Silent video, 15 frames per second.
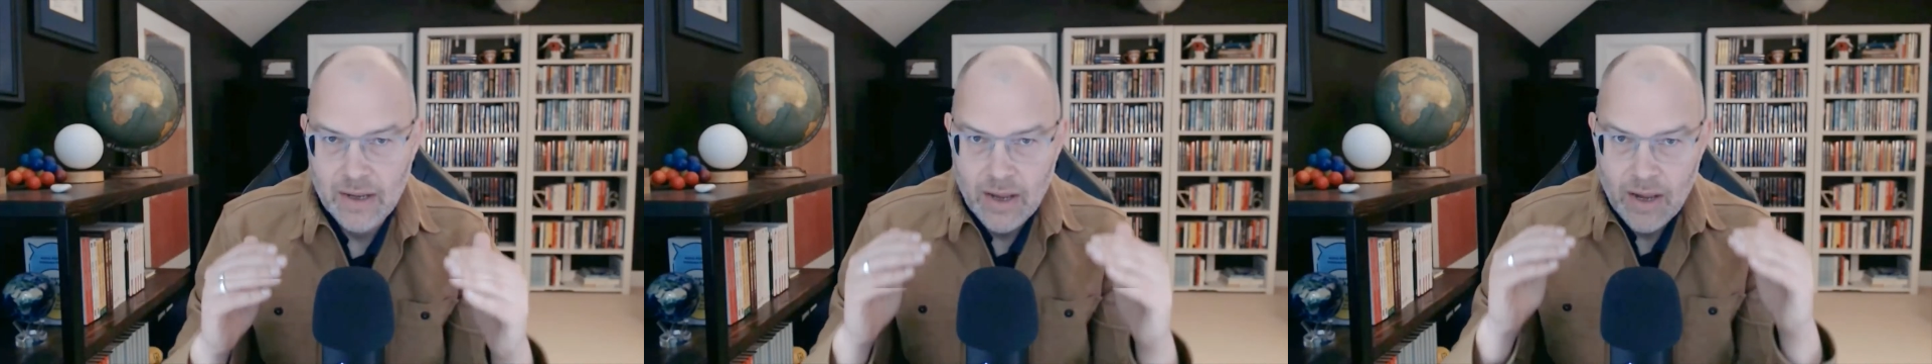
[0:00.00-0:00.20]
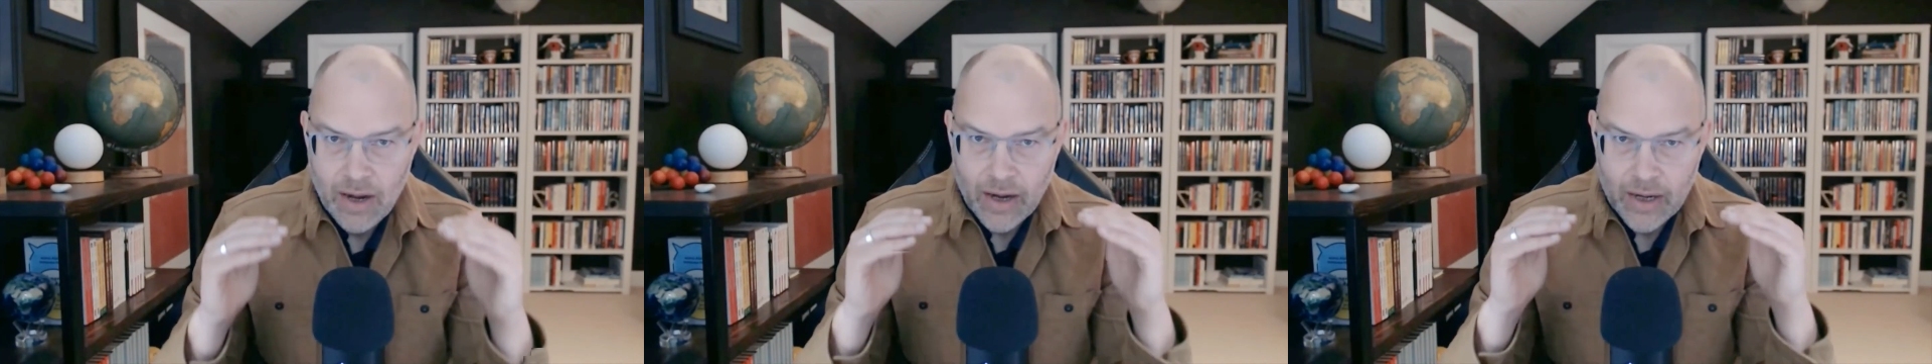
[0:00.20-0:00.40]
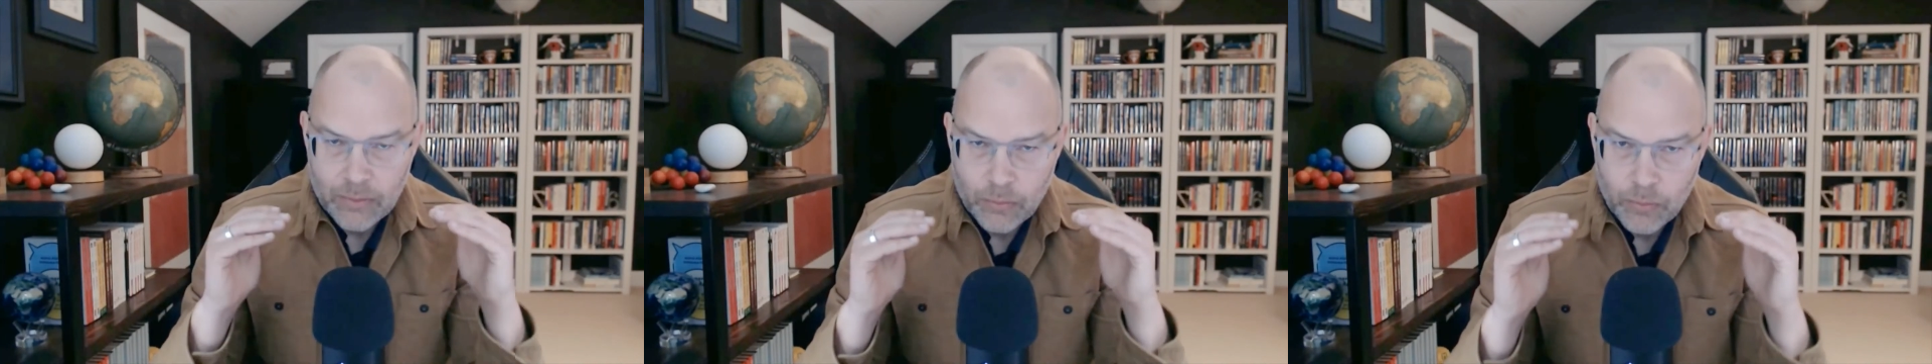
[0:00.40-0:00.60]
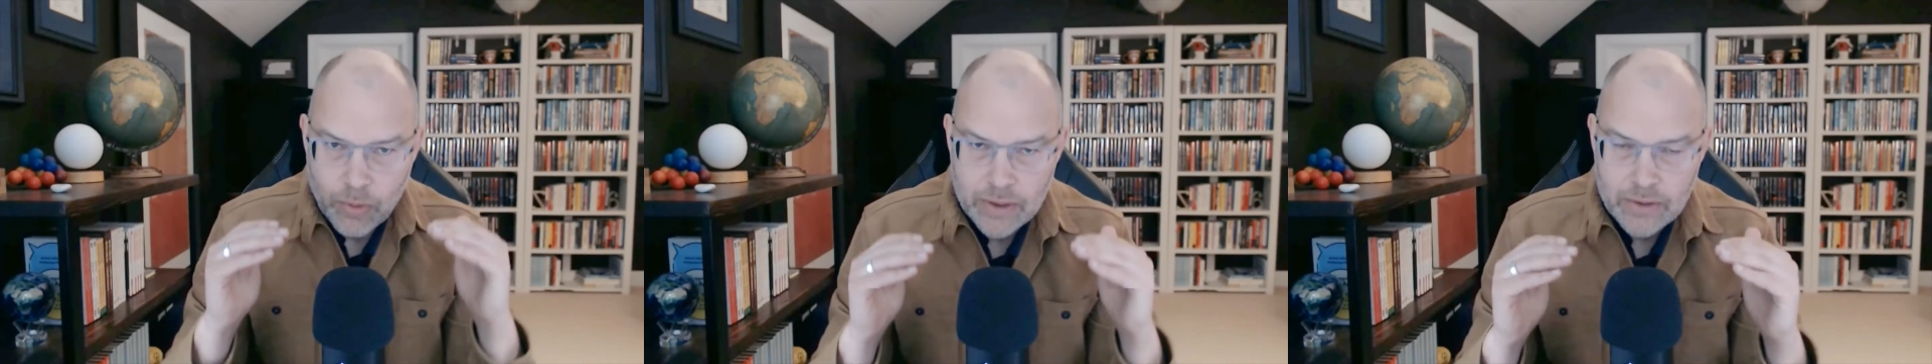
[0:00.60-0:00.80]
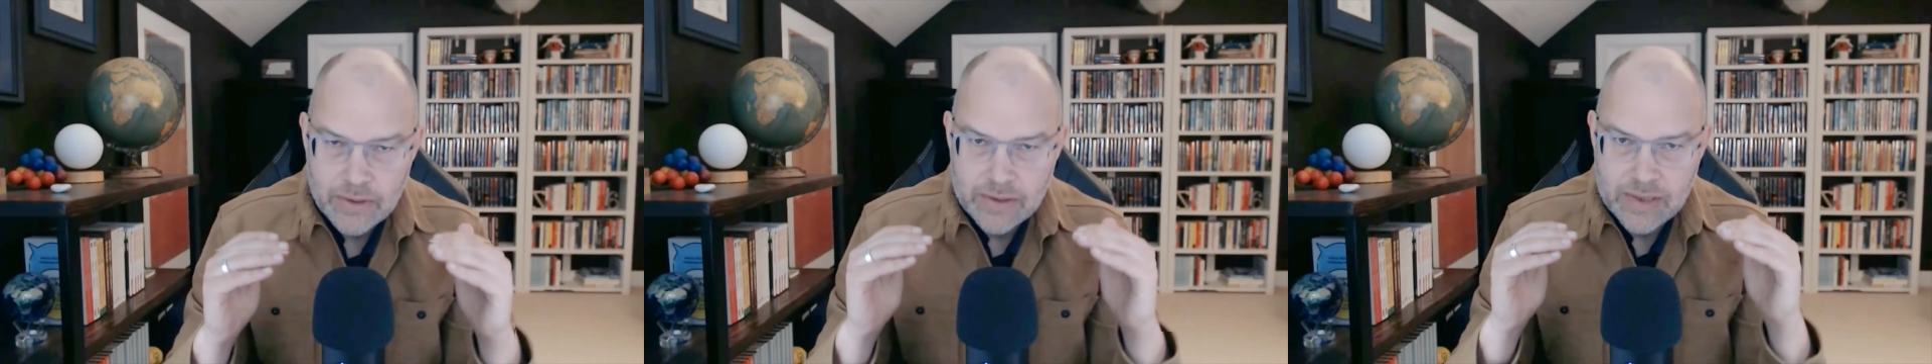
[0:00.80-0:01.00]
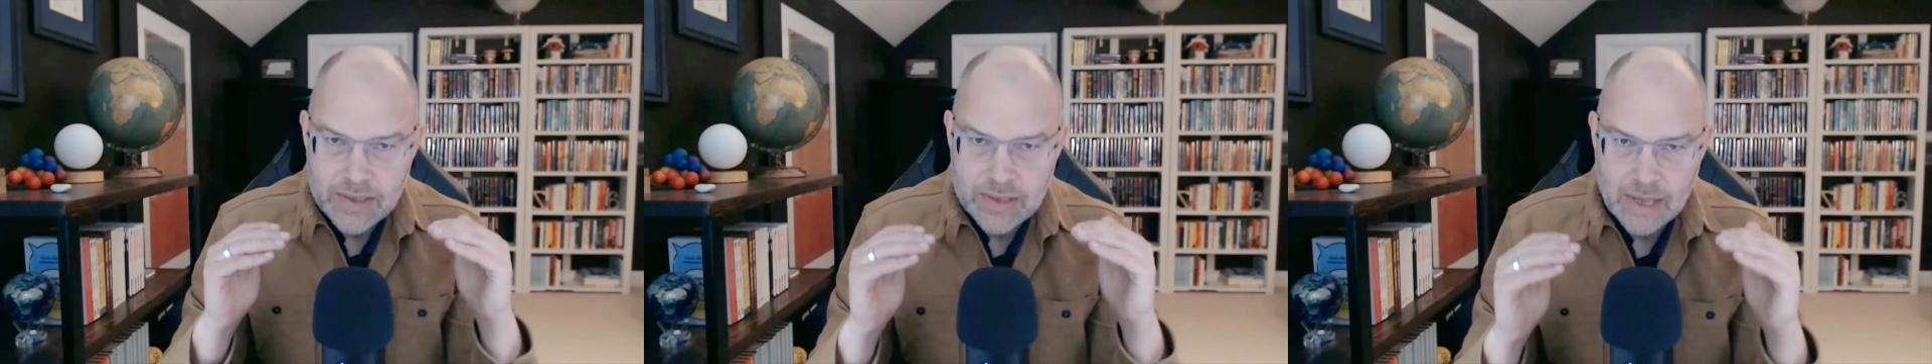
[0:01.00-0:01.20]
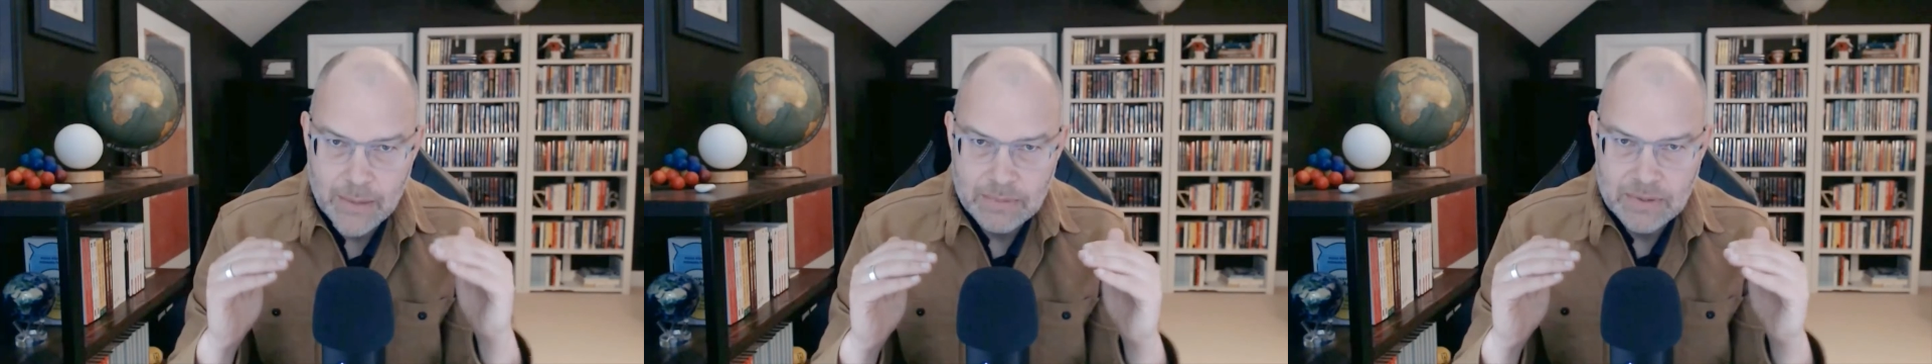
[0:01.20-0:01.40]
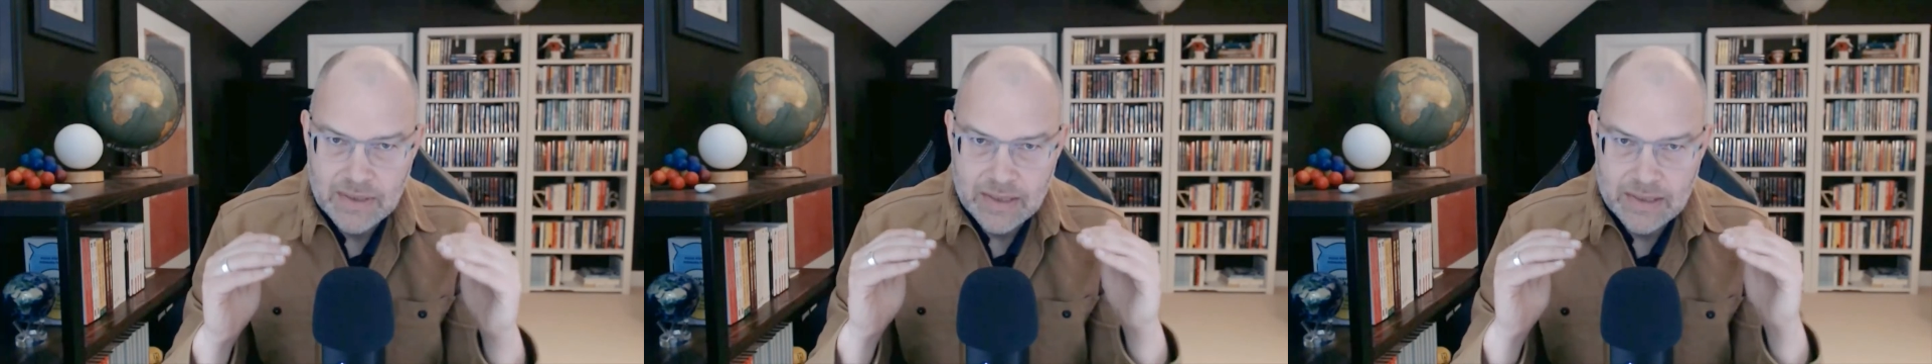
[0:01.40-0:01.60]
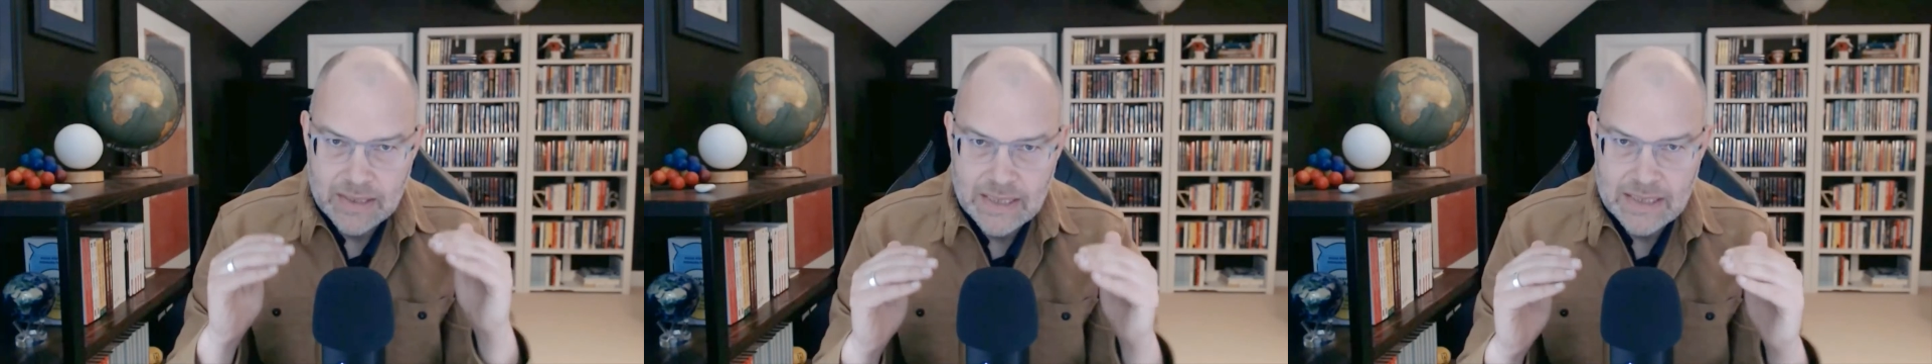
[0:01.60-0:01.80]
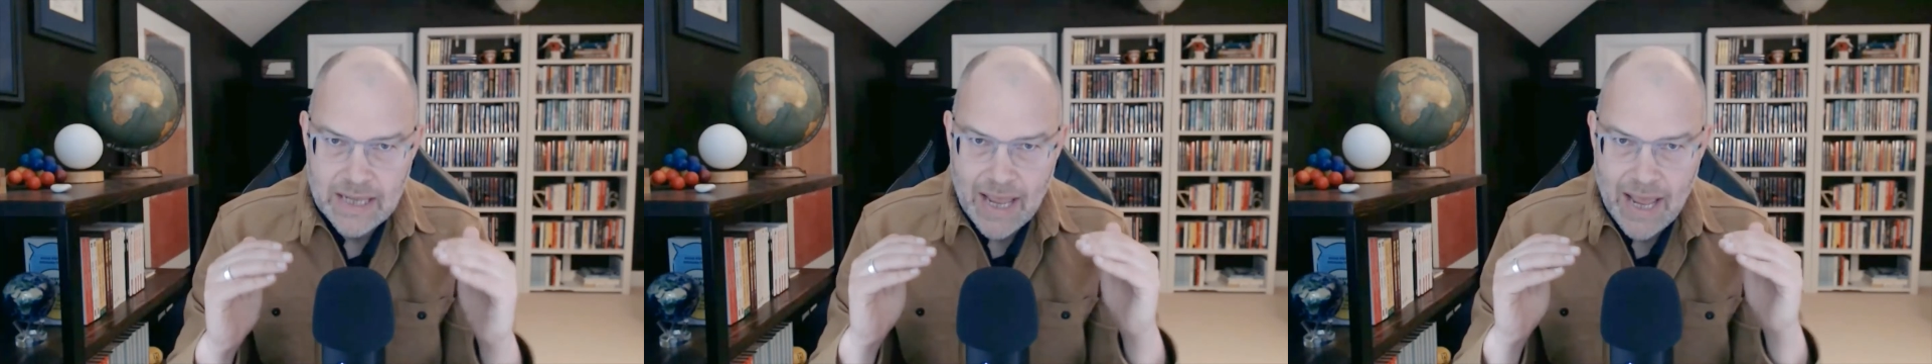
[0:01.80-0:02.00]
all right, what are the steps that
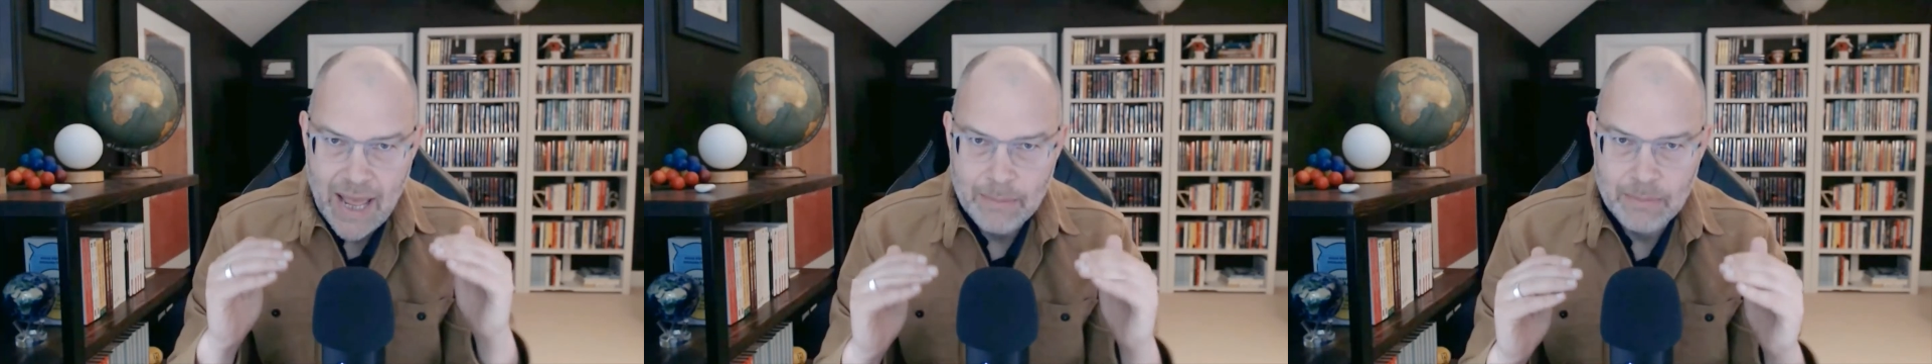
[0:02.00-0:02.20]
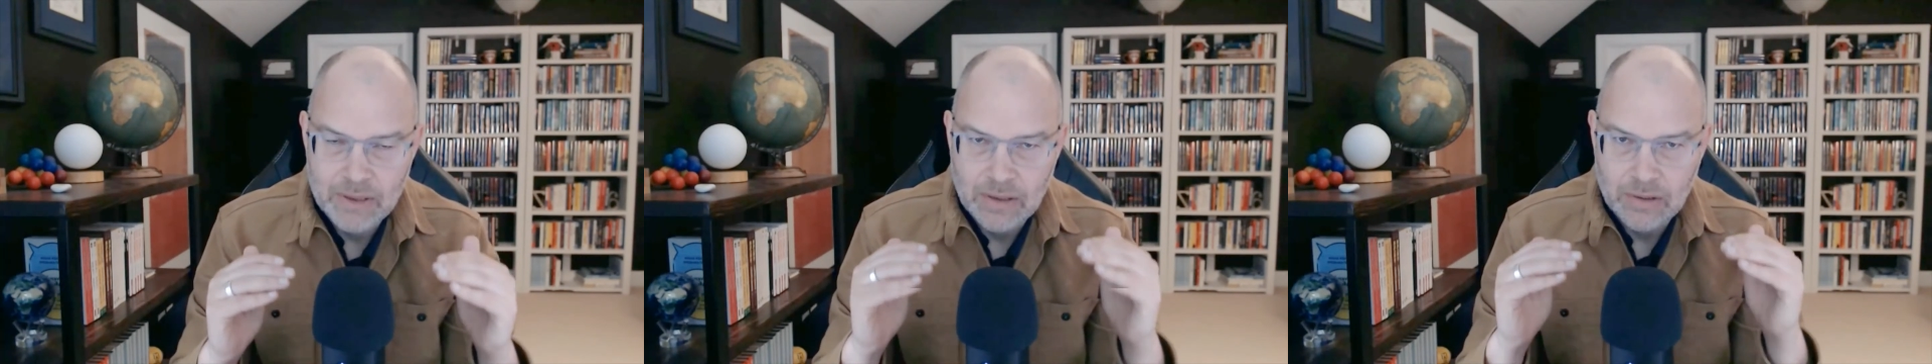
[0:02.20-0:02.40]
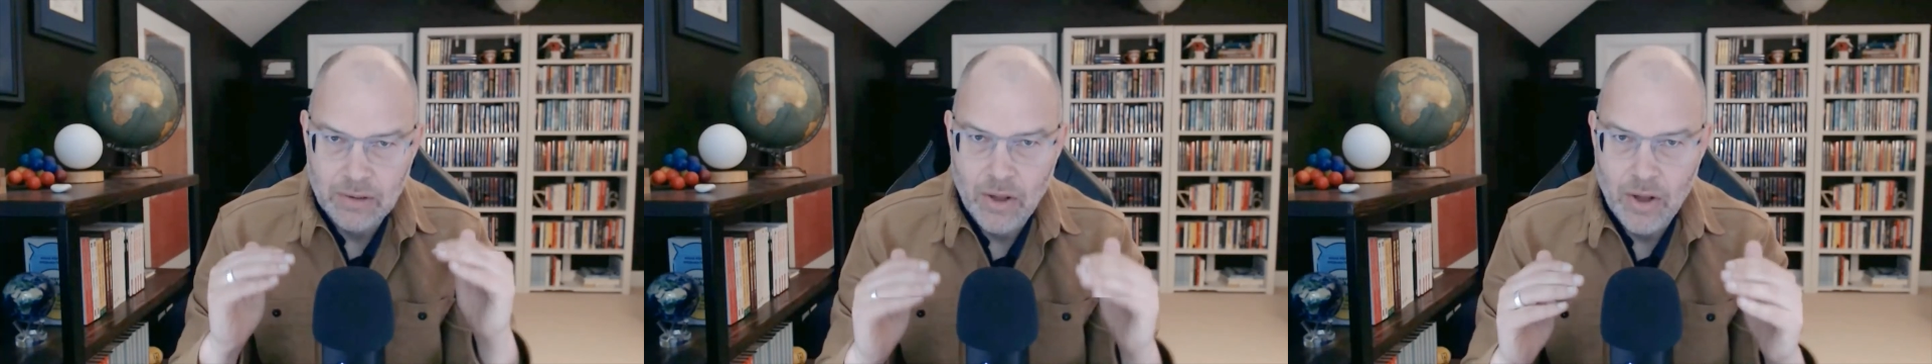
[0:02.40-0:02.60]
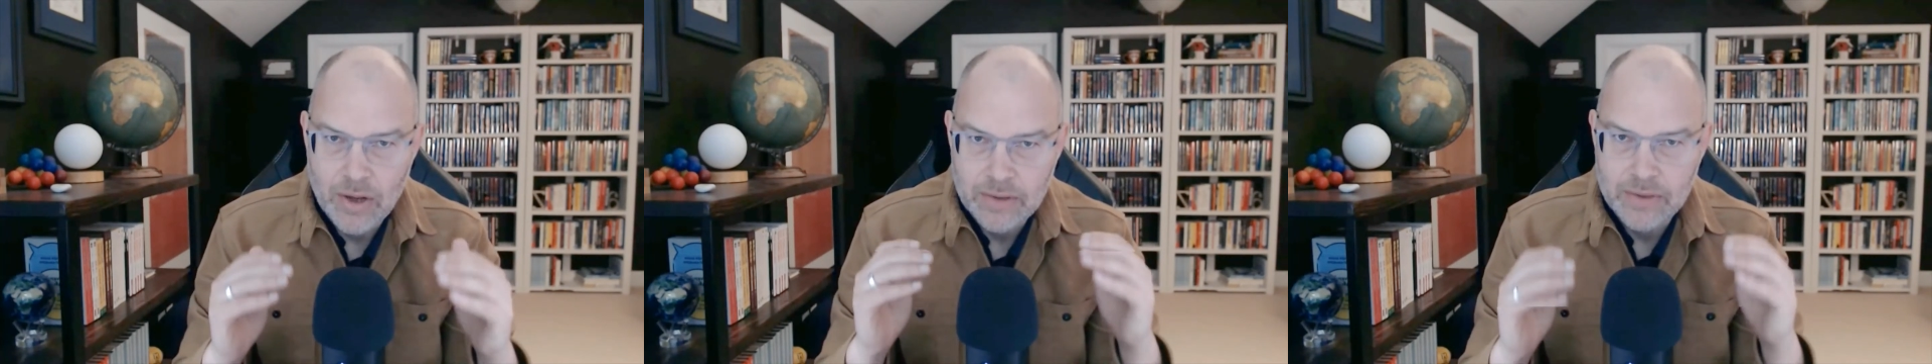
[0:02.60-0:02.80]
need to happen along